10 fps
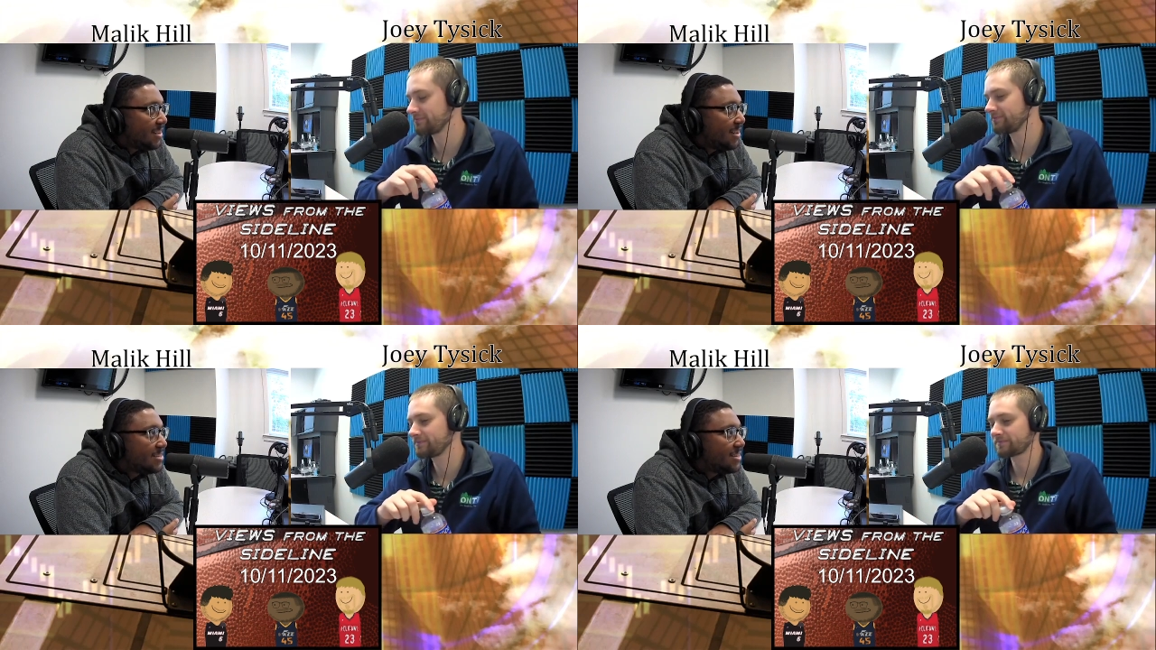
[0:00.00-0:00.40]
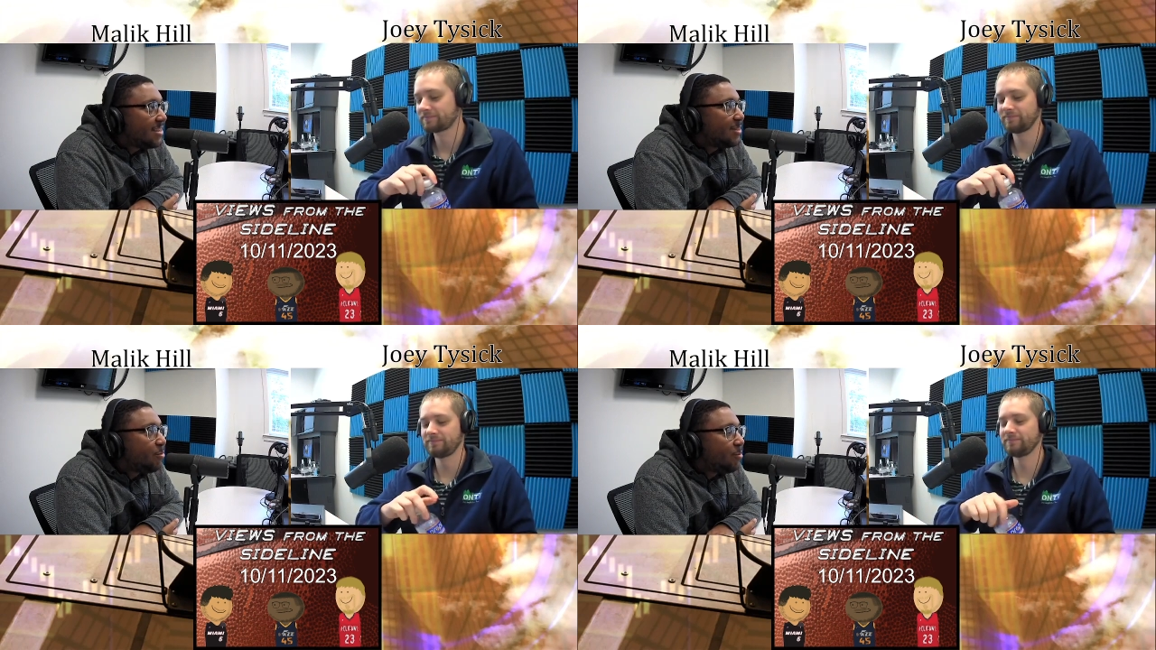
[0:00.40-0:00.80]
Speaker 1: Is he
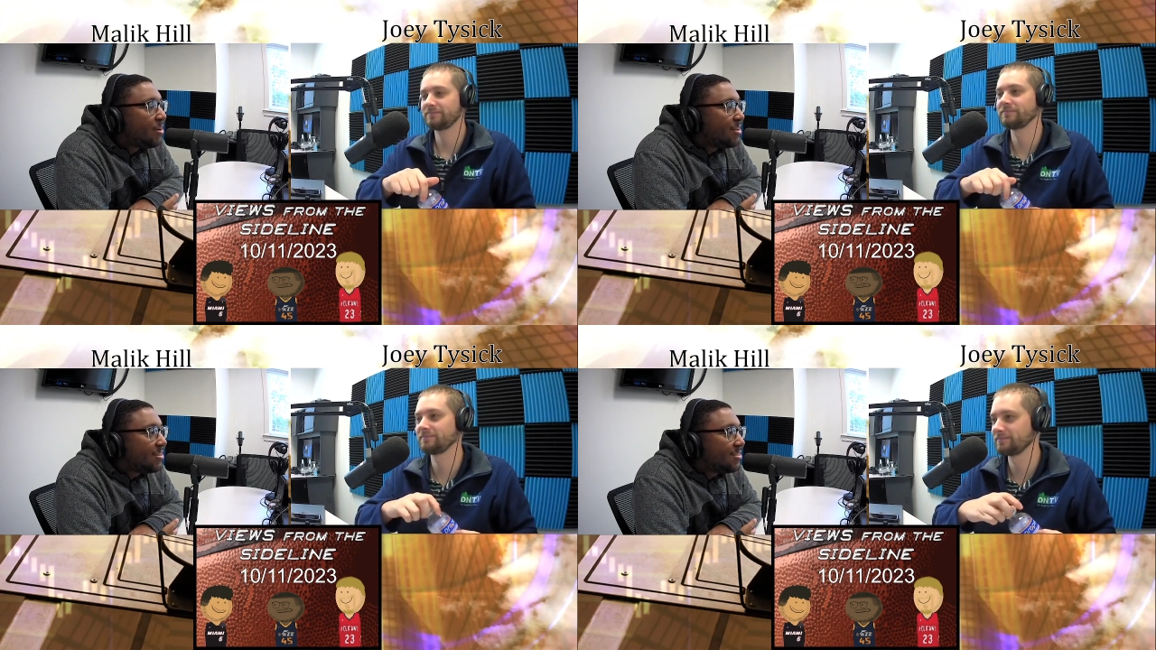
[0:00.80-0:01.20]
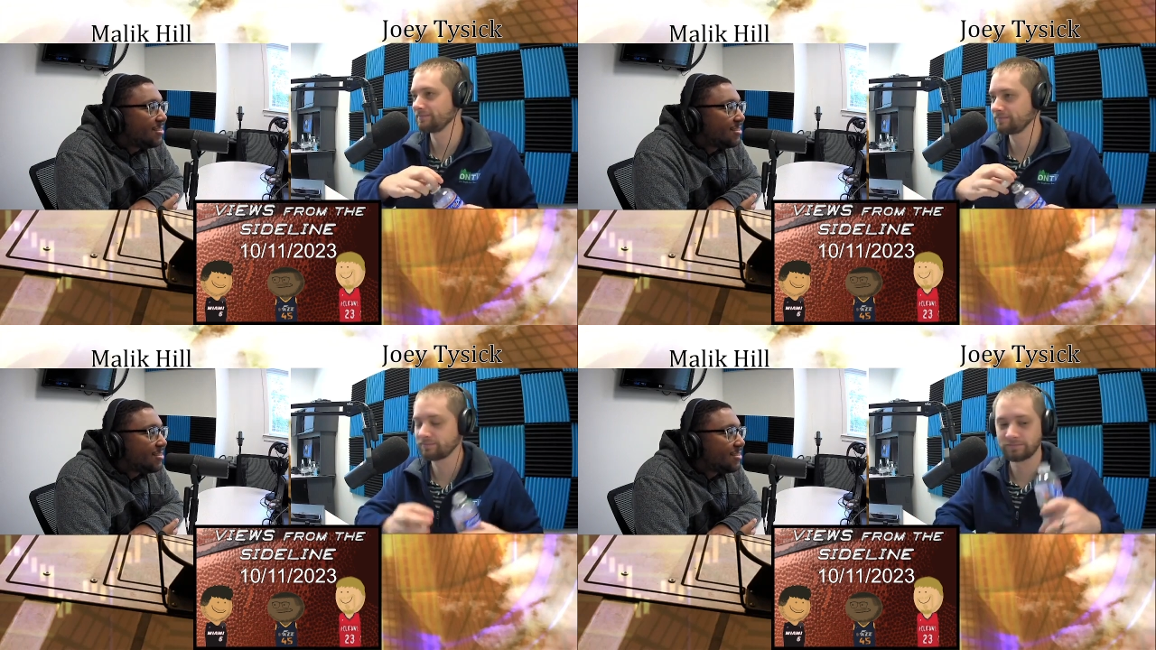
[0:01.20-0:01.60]
the one
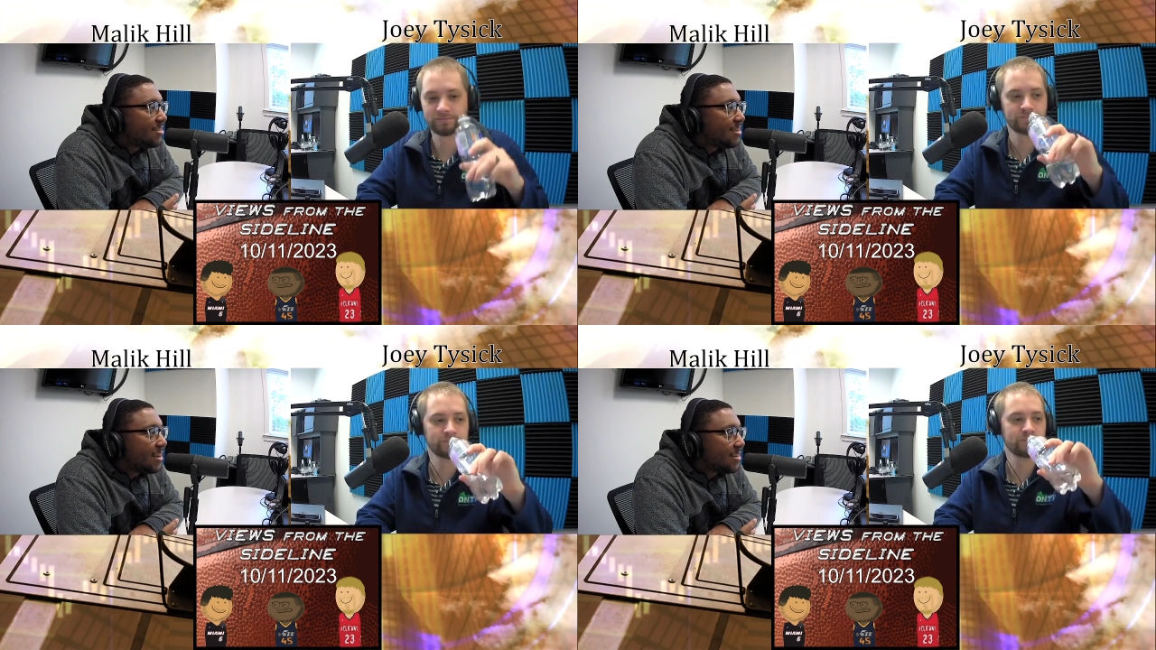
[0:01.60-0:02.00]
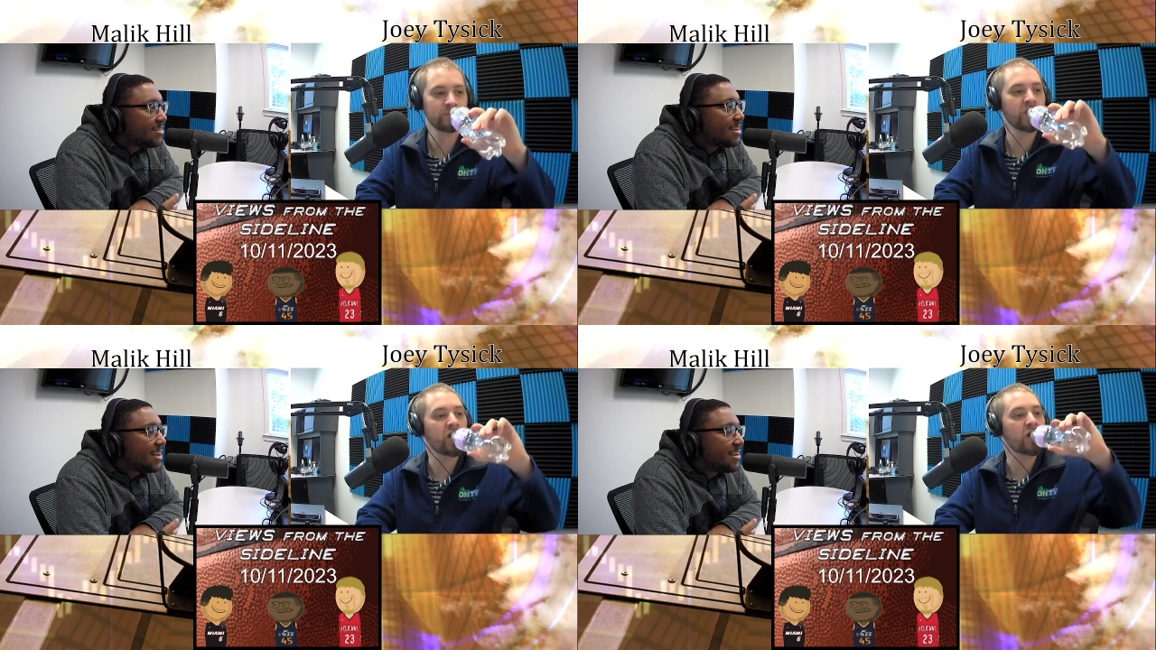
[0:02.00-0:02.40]
kind of
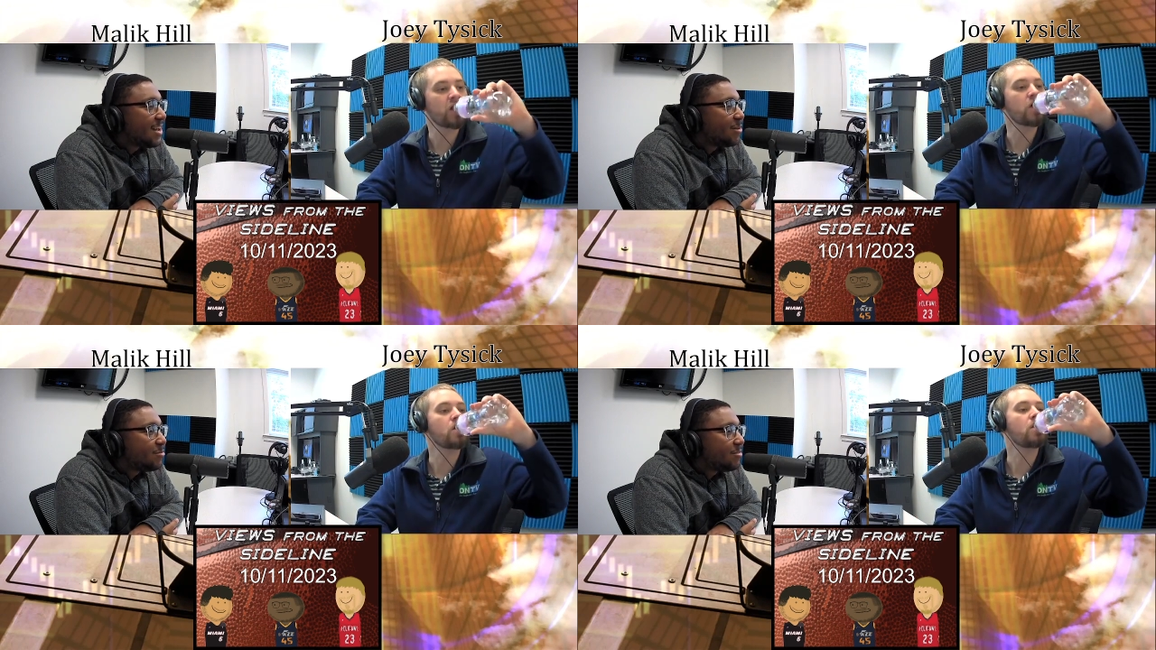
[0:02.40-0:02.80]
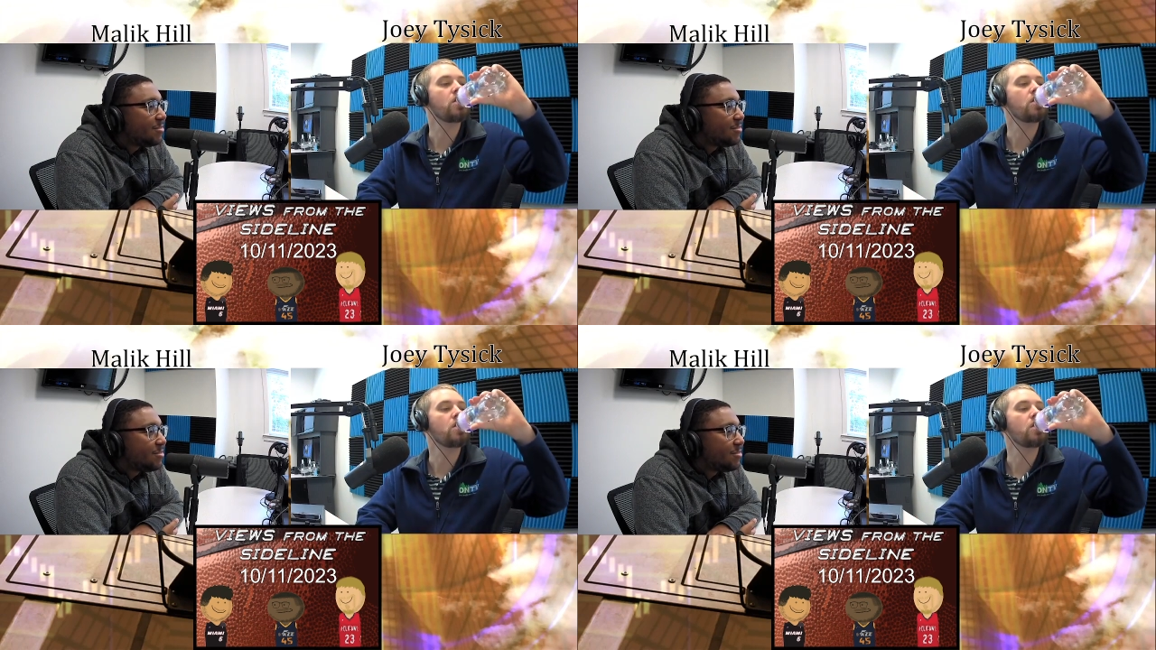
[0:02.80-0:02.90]
standout